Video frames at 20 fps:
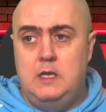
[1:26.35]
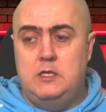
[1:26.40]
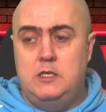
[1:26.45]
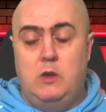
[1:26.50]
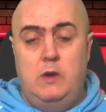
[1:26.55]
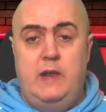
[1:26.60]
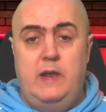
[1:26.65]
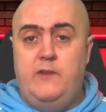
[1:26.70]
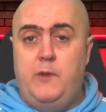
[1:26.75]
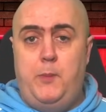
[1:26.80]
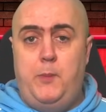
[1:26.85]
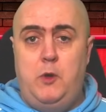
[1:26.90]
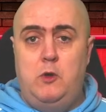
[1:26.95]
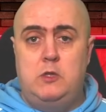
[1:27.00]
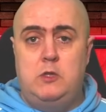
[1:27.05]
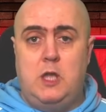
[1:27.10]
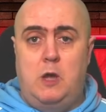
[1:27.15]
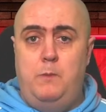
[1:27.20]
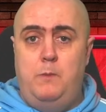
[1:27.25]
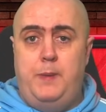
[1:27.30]
So
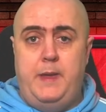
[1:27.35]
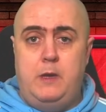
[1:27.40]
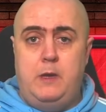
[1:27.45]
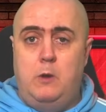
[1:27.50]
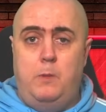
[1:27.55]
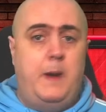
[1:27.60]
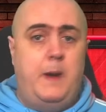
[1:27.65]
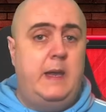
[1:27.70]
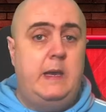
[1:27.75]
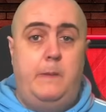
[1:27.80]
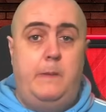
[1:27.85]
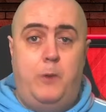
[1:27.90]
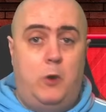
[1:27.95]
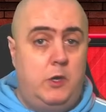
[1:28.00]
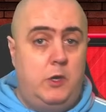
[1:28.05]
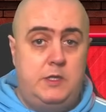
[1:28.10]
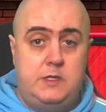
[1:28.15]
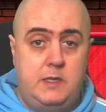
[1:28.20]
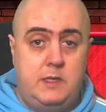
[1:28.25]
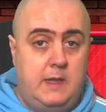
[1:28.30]
Liverpool don't pick up any
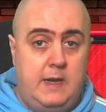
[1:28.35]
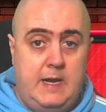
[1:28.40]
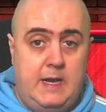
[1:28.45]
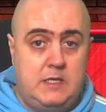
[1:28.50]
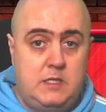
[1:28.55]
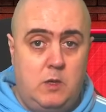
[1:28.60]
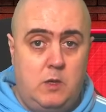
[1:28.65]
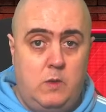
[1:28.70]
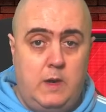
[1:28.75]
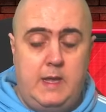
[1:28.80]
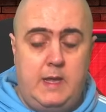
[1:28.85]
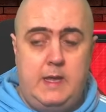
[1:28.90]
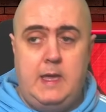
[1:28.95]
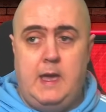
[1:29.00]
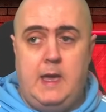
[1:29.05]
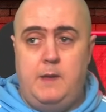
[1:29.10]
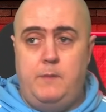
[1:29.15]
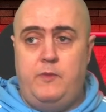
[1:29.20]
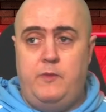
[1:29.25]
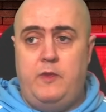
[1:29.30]
points in the next two league
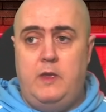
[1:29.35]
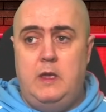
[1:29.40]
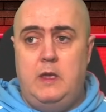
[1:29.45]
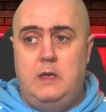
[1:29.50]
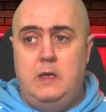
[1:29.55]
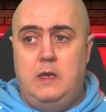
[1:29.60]
games.